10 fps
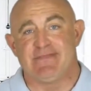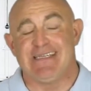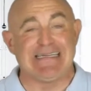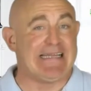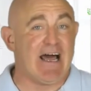
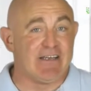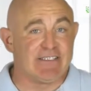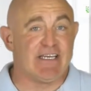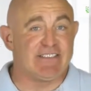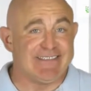It allows
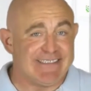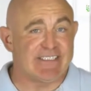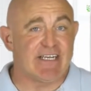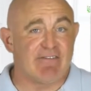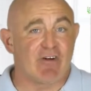us to
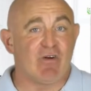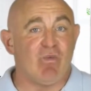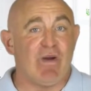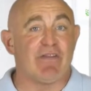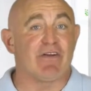discover
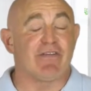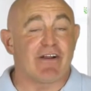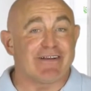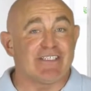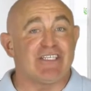whether
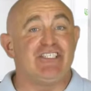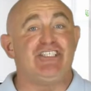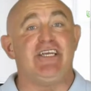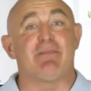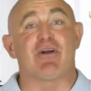there is a
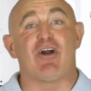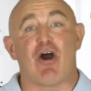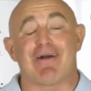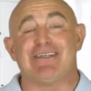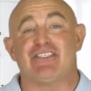cheaper
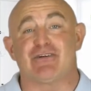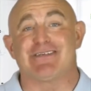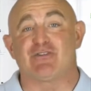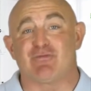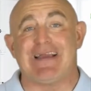car
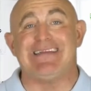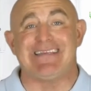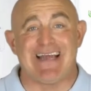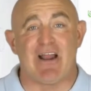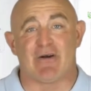insurance rate
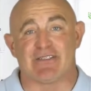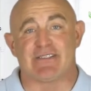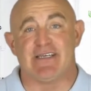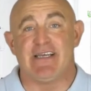than ours